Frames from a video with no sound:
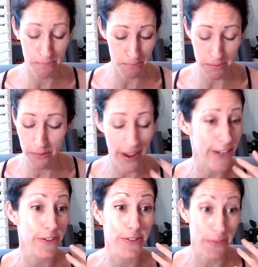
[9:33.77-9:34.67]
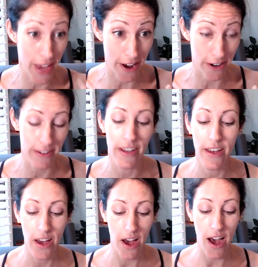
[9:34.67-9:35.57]
providers of care,
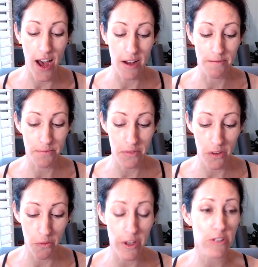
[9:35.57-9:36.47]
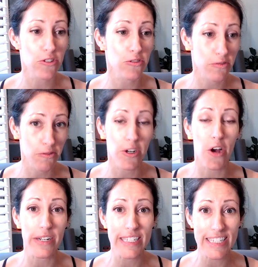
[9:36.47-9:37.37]
um, which we're
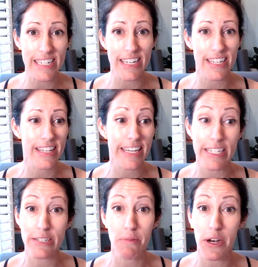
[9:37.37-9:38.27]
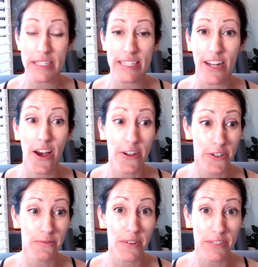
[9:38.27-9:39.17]
already seeing, like in Boston,
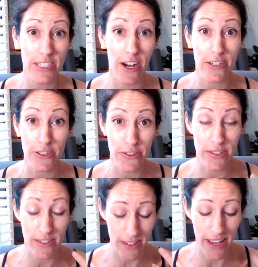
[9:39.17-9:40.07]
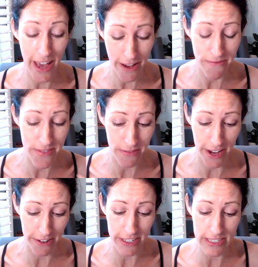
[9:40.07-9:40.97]
150 doctors have the
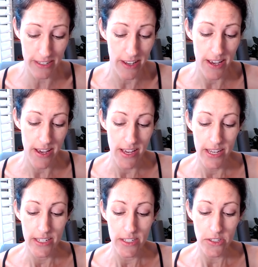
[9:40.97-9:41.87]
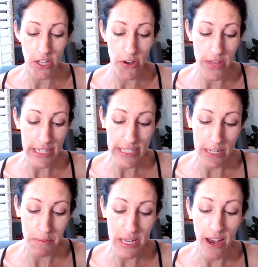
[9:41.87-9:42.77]
virus. So they
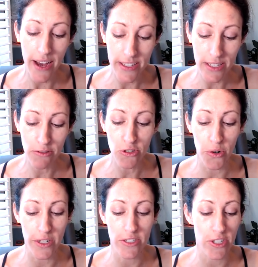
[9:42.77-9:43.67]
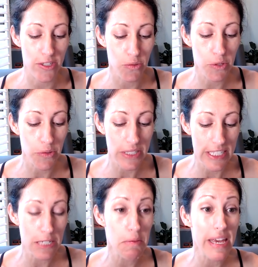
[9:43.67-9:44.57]
said because of shortages, we will
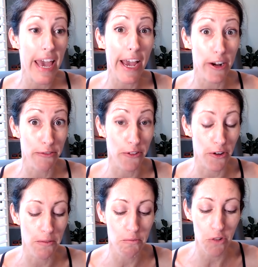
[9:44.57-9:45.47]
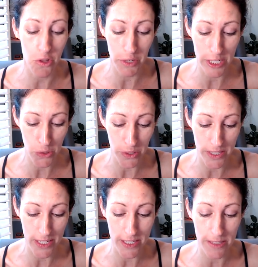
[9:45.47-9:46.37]
need to be careful with
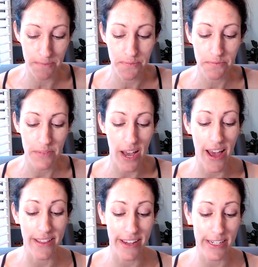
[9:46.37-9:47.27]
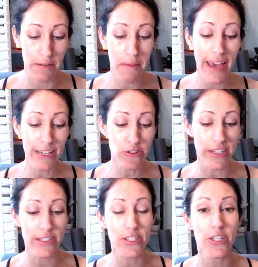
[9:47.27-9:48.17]
resources. I highlighted patients